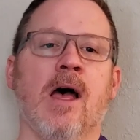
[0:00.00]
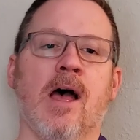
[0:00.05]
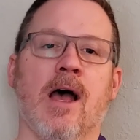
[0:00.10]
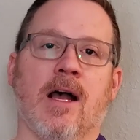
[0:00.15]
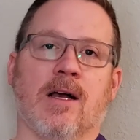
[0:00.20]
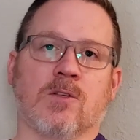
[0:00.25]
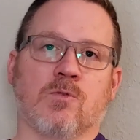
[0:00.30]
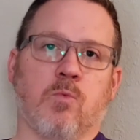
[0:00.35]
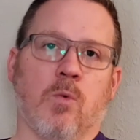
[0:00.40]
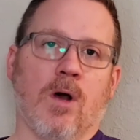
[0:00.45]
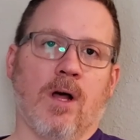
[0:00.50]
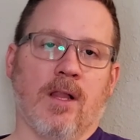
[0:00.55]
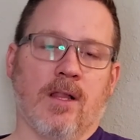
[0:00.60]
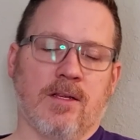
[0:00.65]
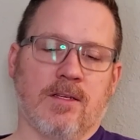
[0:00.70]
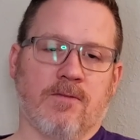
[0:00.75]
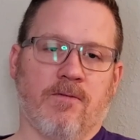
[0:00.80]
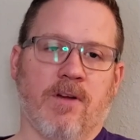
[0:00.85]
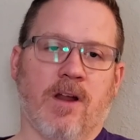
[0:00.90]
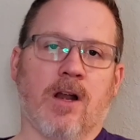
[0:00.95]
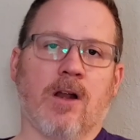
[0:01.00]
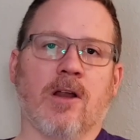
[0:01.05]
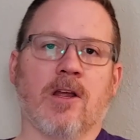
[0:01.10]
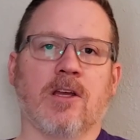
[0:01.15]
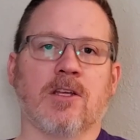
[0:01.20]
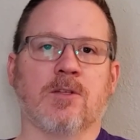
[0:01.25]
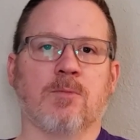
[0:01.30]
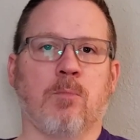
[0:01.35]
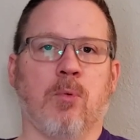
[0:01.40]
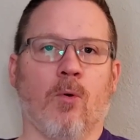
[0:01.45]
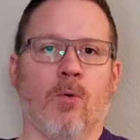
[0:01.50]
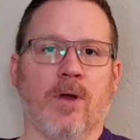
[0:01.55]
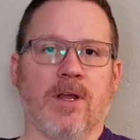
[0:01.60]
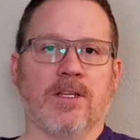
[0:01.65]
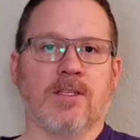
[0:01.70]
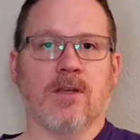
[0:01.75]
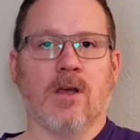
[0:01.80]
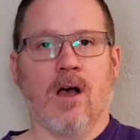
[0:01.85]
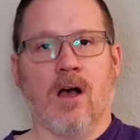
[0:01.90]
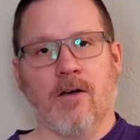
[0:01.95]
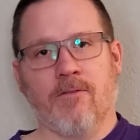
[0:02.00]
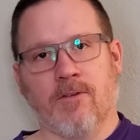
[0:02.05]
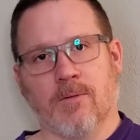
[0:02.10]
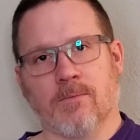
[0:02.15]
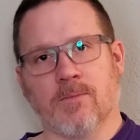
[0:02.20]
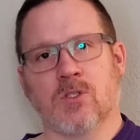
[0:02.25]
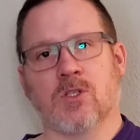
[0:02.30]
as well as various points of them.